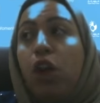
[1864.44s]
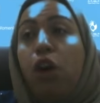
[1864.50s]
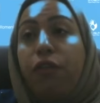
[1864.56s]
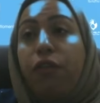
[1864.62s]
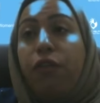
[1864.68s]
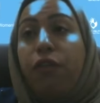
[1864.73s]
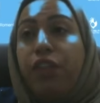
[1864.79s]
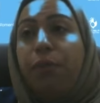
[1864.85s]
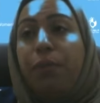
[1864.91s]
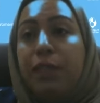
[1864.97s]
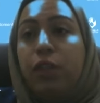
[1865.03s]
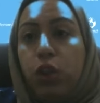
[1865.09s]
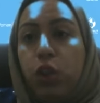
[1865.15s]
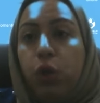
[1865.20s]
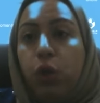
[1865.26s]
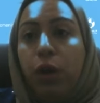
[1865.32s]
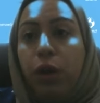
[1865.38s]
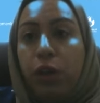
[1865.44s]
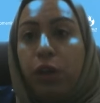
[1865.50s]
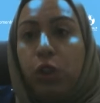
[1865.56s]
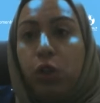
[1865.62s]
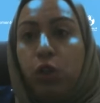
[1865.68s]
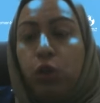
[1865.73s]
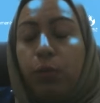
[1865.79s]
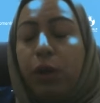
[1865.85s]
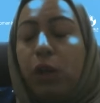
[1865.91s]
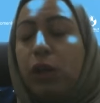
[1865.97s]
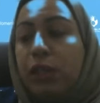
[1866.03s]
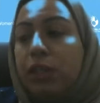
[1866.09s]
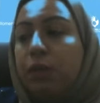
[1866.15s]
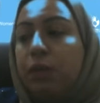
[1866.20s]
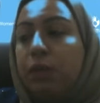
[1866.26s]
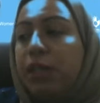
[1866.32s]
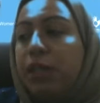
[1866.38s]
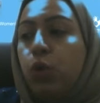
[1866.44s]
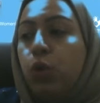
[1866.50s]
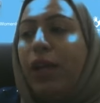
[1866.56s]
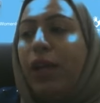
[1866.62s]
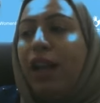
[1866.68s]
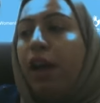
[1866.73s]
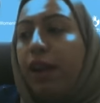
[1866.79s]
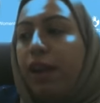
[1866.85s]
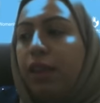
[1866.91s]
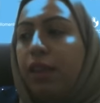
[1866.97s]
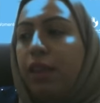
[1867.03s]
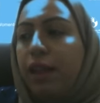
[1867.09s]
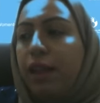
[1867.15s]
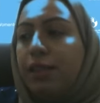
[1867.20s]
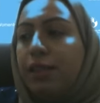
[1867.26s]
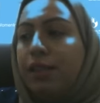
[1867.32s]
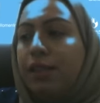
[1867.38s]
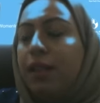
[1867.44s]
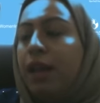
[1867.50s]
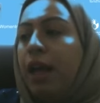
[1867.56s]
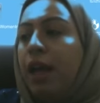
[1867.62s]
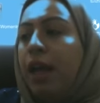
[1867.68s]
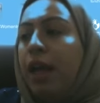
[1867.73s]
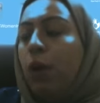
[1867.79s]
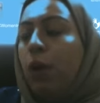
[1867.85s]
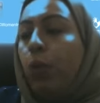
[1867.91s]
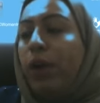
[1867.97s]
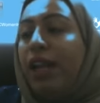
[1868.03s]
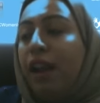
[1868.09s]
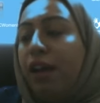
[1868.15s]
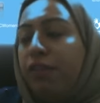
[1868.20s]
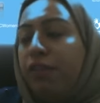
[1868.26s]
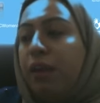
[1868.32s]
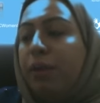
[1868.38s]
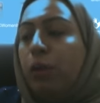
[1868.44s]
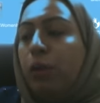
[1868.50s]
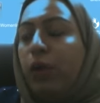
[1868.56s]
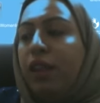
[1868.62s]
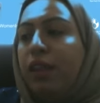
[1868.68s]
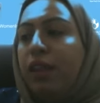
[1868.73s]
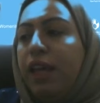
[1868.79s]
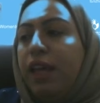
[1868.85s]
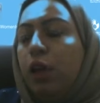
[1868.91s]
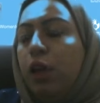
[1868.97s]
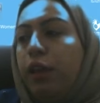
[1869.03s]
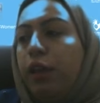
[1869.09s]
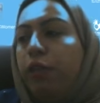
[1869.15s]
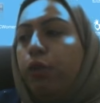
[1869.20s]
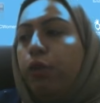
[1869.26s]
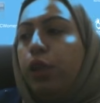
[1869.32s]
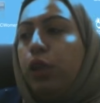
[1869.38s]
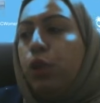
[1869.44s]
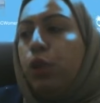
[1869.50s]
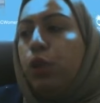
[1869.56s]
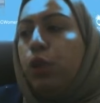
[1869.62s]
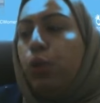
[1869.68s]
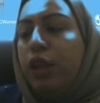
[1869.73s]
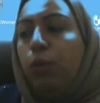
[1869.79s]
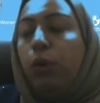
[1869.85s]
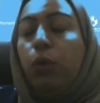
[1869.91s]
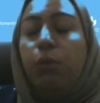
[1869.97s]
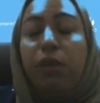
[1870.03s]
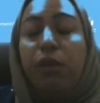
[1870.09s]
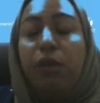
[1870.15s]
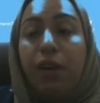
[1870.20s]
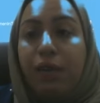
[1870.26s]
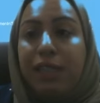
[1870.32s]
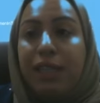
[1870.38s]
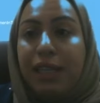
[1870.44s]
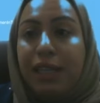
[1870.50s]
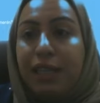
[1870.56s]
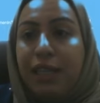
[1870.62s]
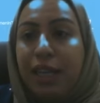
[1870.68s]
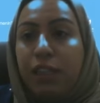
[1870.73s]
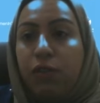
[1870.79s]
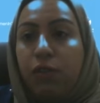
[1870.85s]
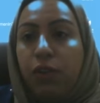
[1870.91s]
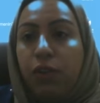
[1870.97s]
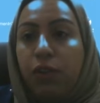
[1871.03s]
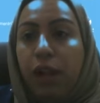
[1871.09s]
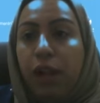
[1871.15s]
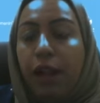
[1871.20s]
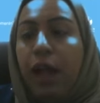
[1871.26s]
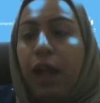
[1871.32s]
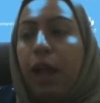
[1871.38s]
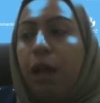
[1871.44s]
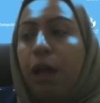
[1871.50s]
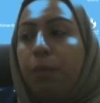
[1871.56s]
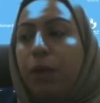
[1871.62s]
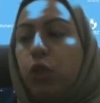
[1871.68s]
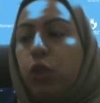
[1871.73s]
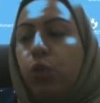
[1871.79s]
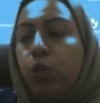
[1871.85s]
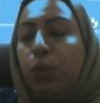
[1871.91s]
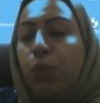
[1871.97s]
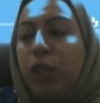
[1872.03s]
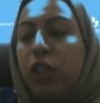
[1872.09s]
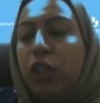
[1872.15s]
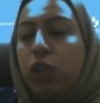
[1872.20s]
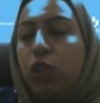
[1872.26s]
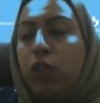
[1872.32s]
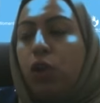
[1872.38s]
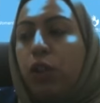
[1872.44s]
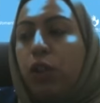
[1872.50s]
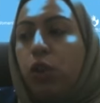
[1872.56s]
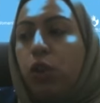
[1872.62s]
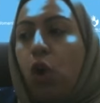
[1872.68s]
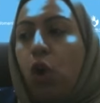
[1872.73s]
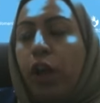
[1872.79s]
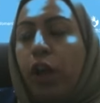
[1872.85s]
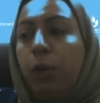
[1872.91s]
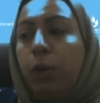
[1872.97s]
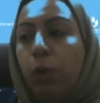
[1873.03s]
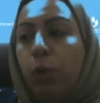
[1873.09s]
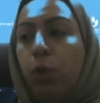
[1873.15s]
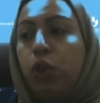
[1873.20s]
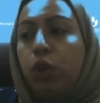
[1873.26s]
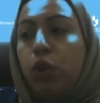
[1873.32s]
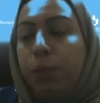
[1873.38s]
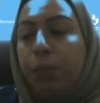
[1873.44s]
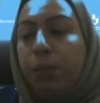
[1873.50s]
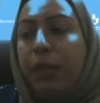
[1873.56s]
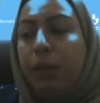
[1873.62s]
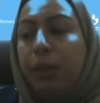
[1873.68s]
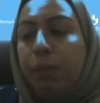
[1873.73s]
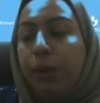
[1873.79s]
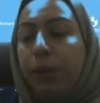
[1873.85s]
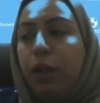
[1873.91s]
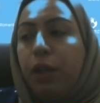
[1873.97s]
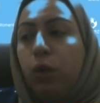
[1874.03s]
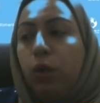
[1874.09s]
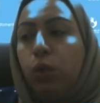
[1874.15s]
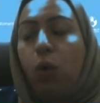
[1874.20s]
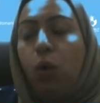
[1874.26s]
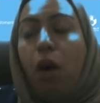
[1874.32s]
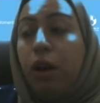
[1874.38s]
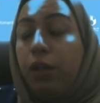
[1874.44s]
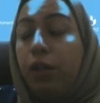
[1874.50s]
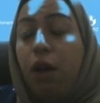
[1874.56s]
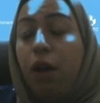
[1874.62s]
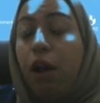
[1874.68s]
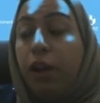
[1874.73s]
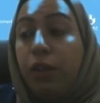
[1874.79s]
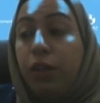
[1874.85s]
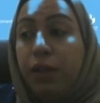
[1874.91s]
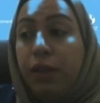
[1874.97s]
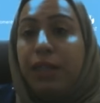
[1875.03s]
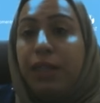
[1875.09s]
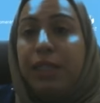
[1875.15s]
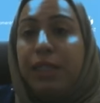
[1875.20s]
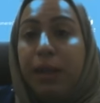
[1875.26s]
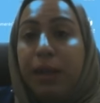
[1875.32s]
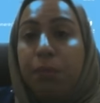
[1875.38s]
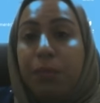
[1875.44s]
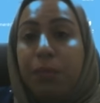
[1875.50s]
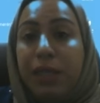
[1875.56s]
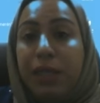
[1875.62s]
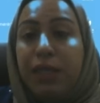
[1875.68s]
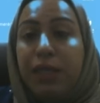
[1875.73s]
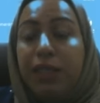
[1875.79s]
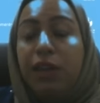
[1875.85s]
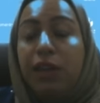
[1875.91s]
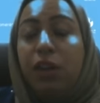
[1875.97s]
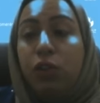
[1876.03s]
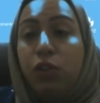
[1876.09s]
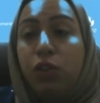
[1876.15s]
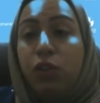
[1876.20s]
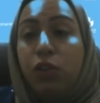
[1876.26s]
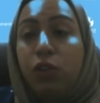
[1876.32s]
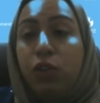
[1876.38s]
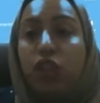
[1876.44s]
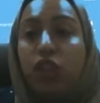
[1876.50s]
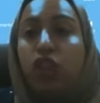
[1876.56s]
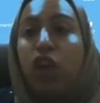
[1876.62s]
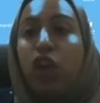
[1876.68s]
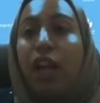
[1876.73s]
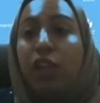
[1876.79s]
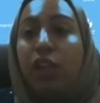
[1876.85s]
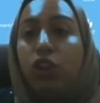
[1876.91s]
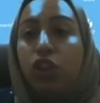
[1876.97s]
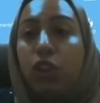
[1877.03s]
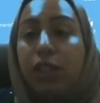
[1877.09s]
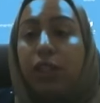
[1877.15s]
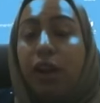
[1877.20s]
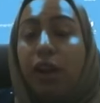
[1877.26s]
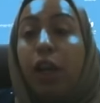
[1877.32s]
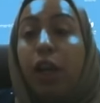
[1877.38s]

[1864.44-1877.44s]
of the business you are into, because sometimes we like things, we love them, and we think if we do them, we will be very successful. But when we start talking more to people who are either in the same business and understand the challenges, and